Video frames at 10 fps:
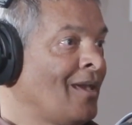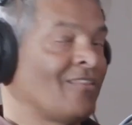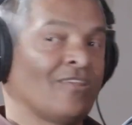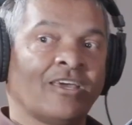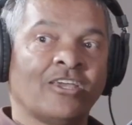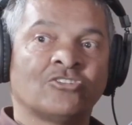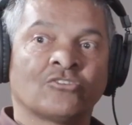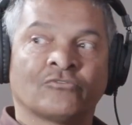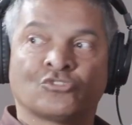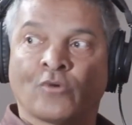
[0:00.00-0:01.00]
at the
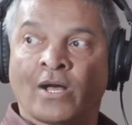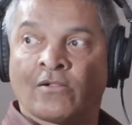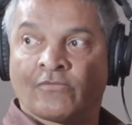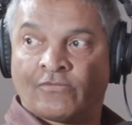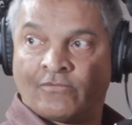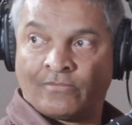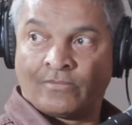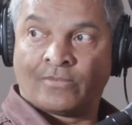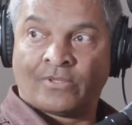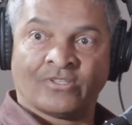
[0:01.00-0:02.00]
age of 12,
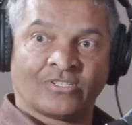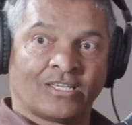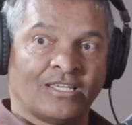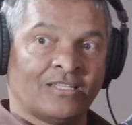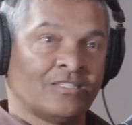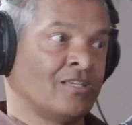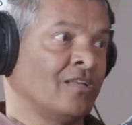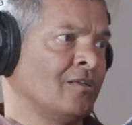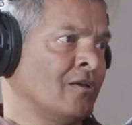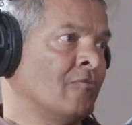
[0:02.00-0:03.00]
this kid is
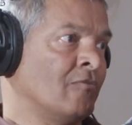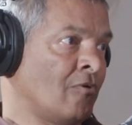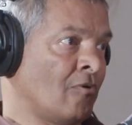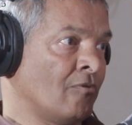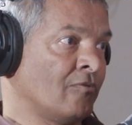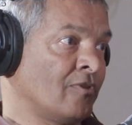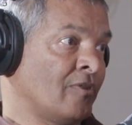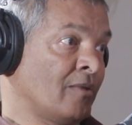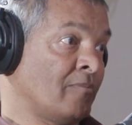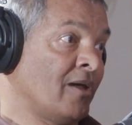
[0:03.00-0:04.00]
getting
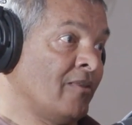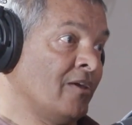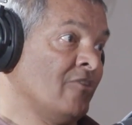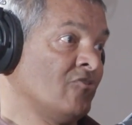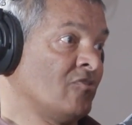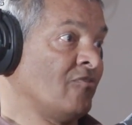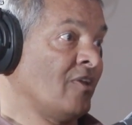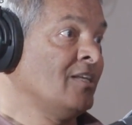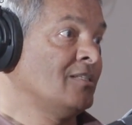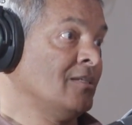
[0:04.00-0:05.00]
involved, that by the age
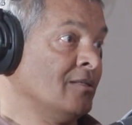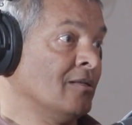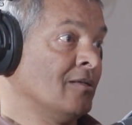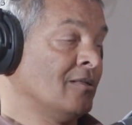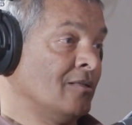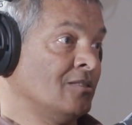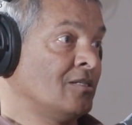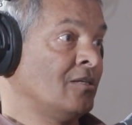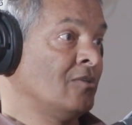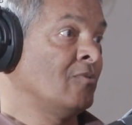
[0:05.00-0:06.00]
of 18,
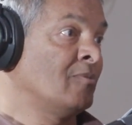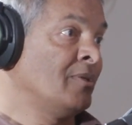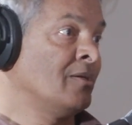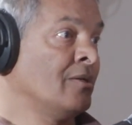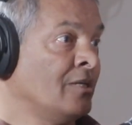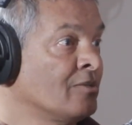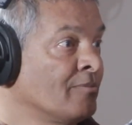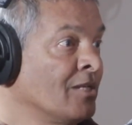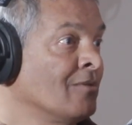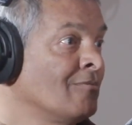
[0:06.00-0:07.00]
this kid will be a
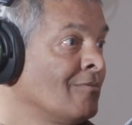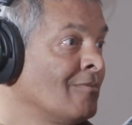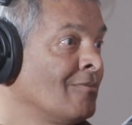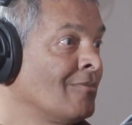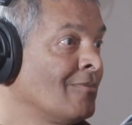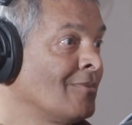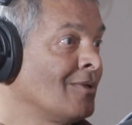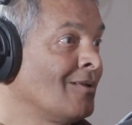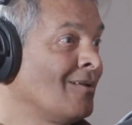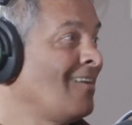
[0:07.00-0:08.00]
hitman,
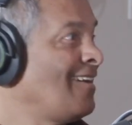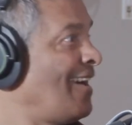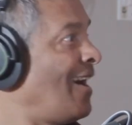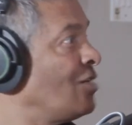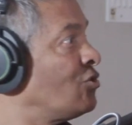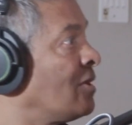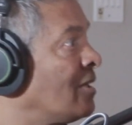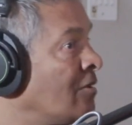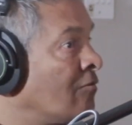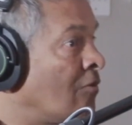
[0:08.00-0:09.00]
I should
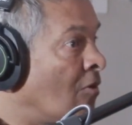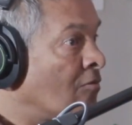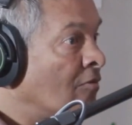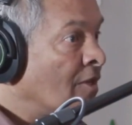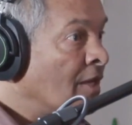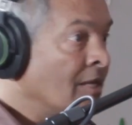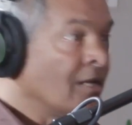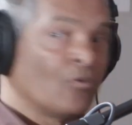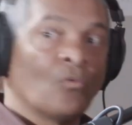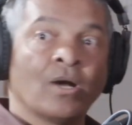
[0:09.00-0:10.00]
get involved there
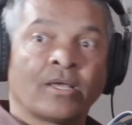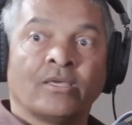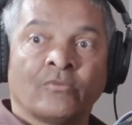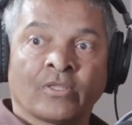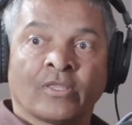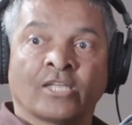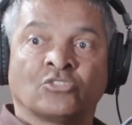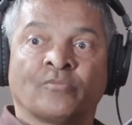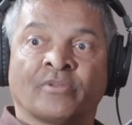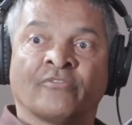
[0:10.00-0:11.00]
in working with
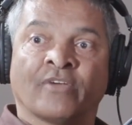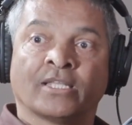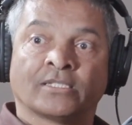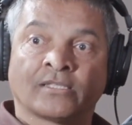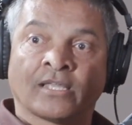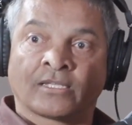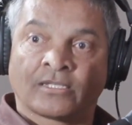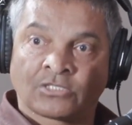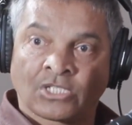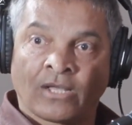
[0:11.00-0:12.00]
that to prevent that
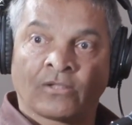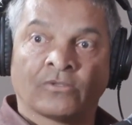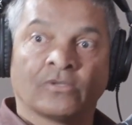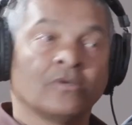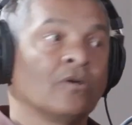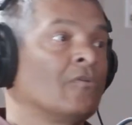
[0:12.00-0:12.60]
child